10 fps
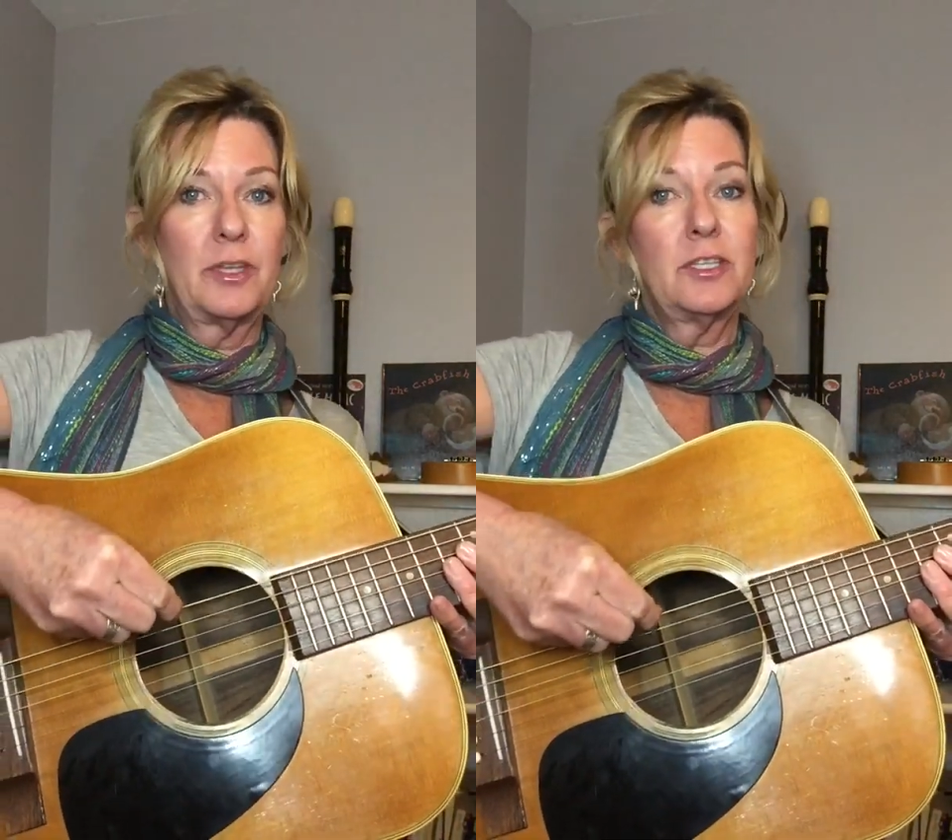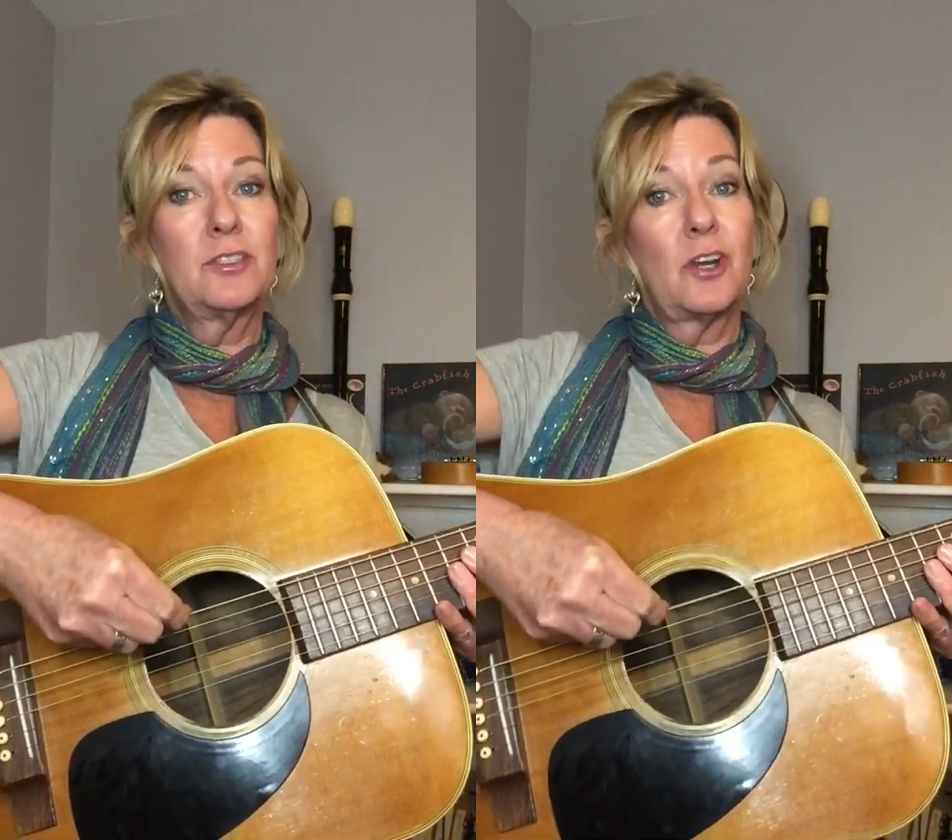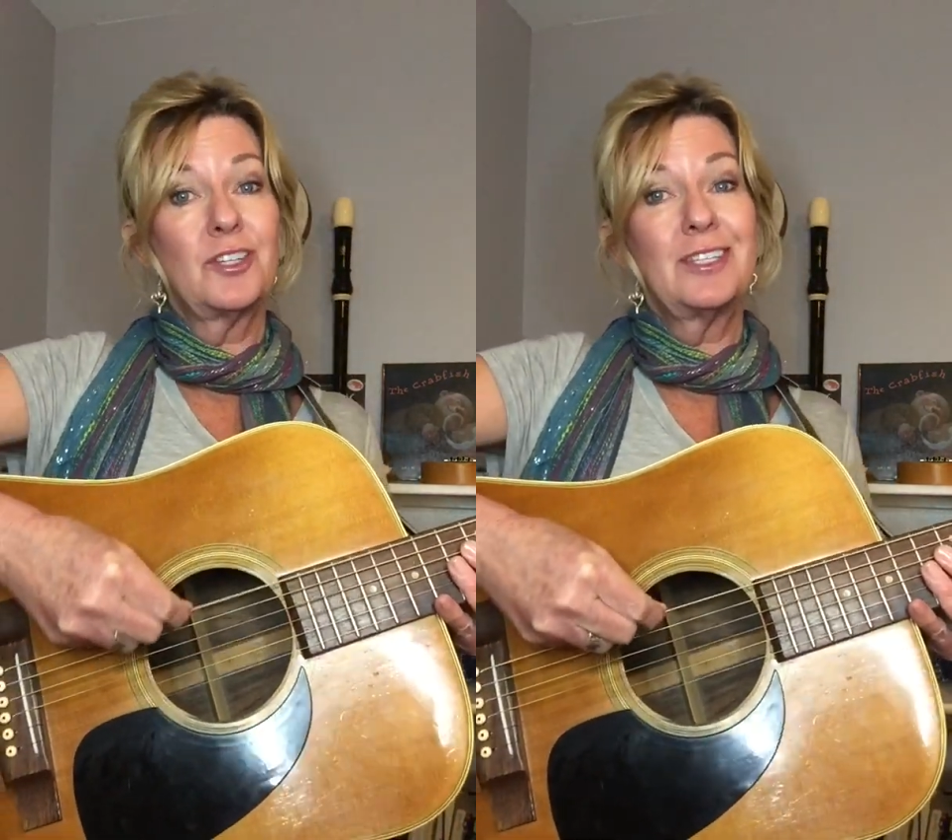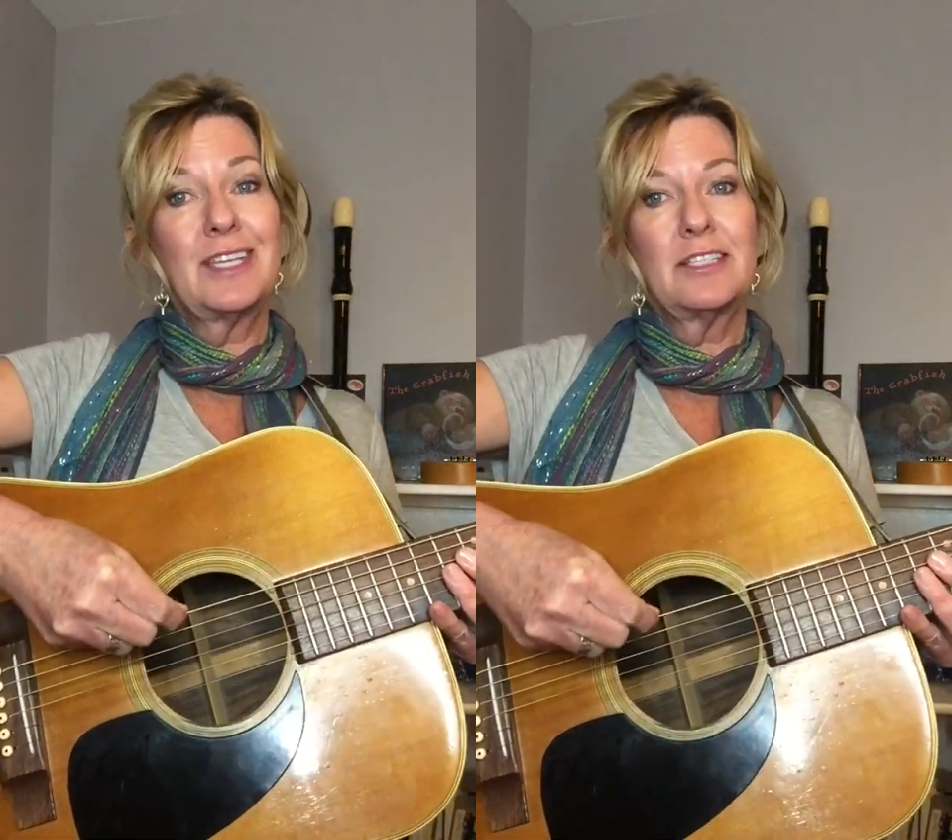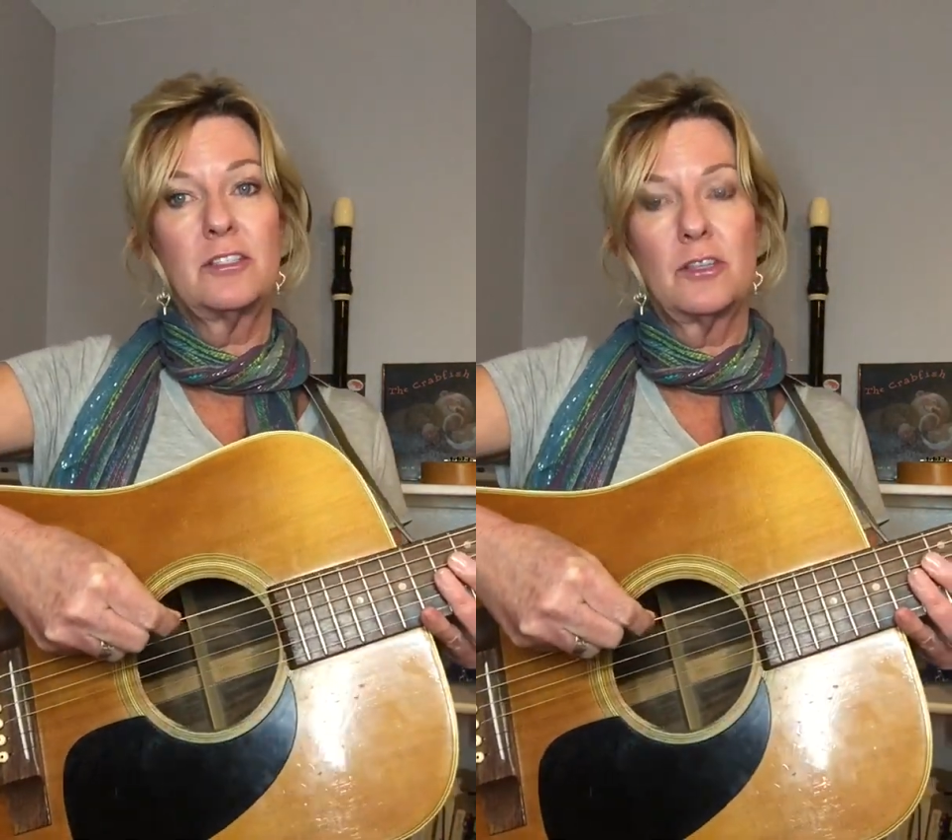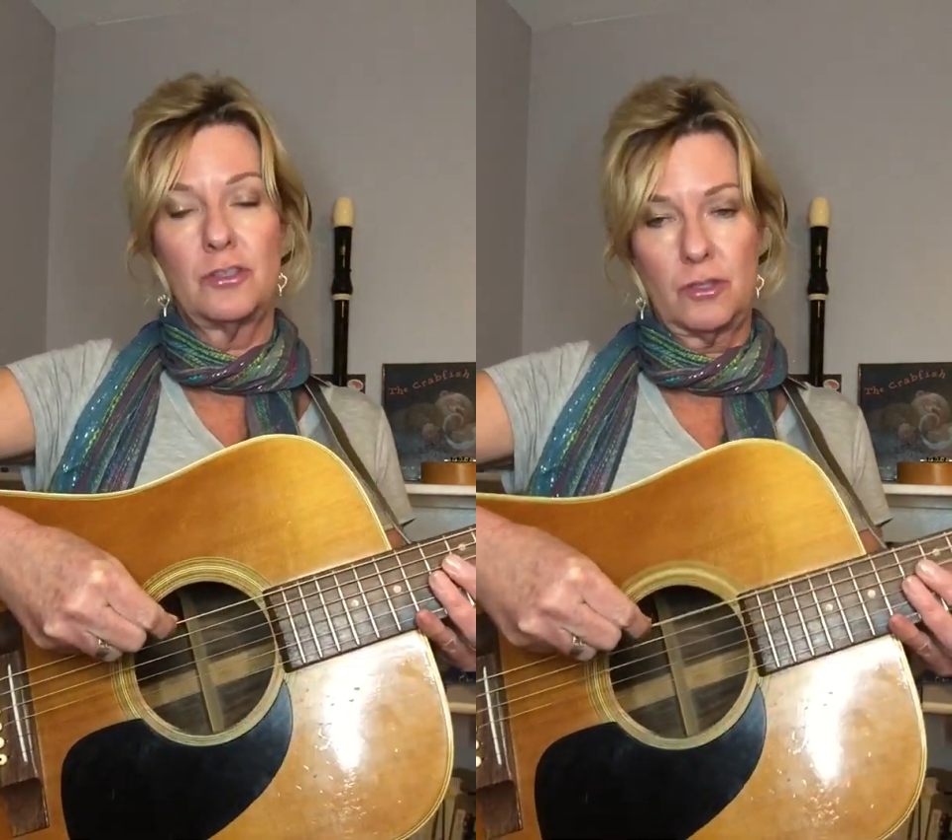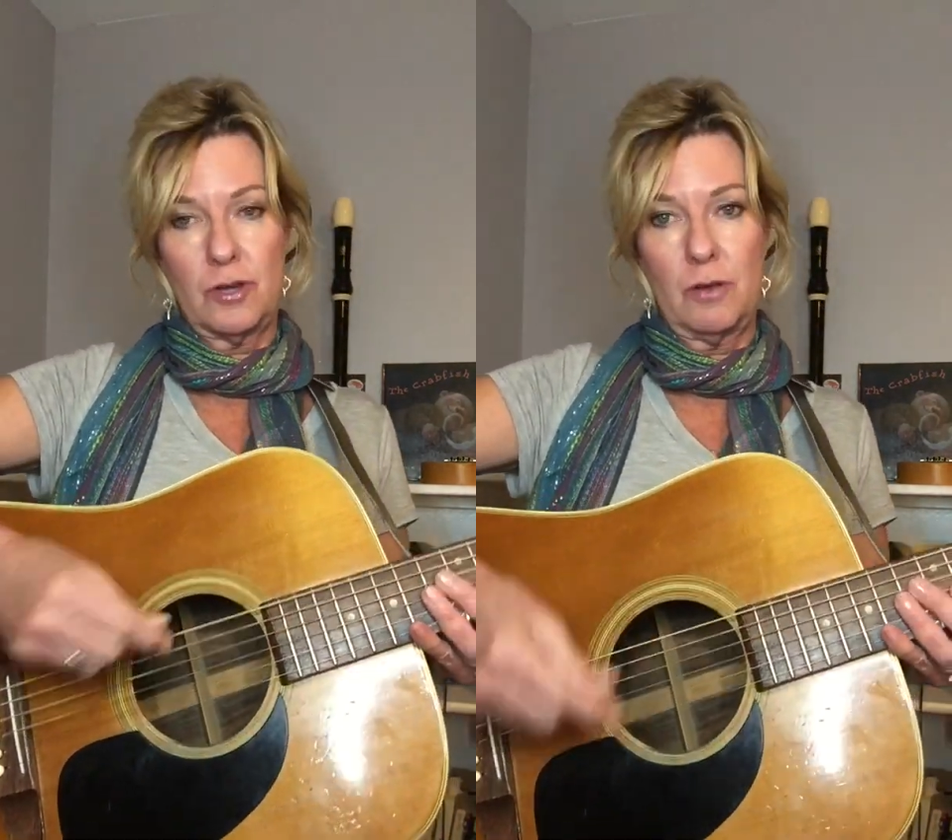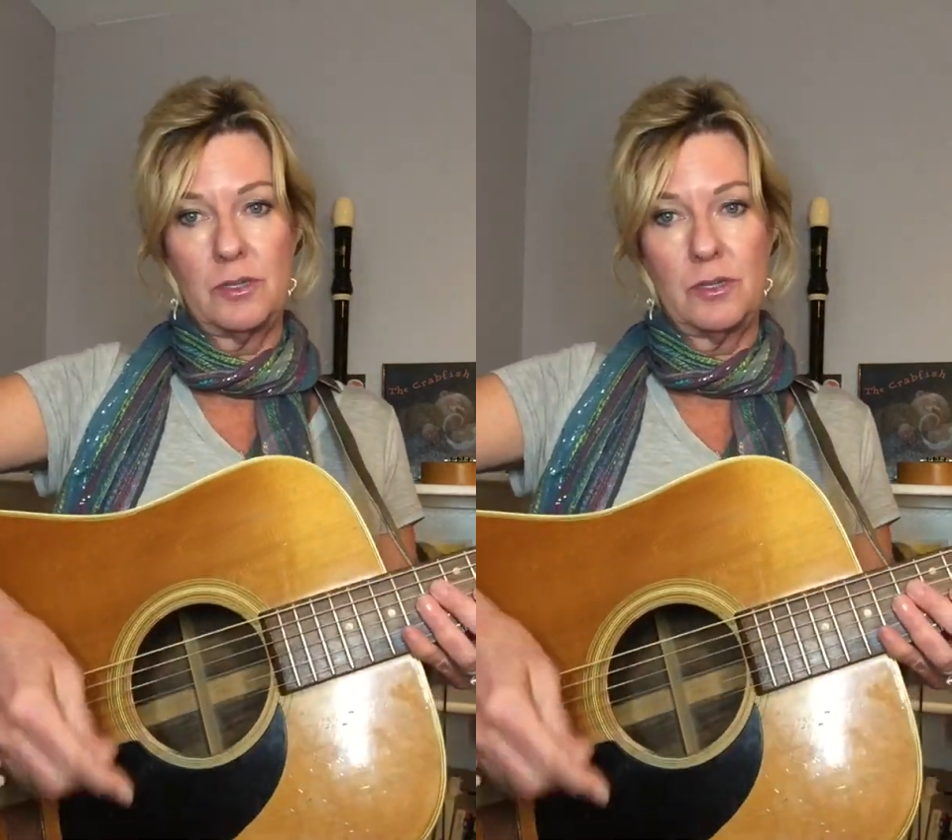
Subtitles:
This is our 6th string.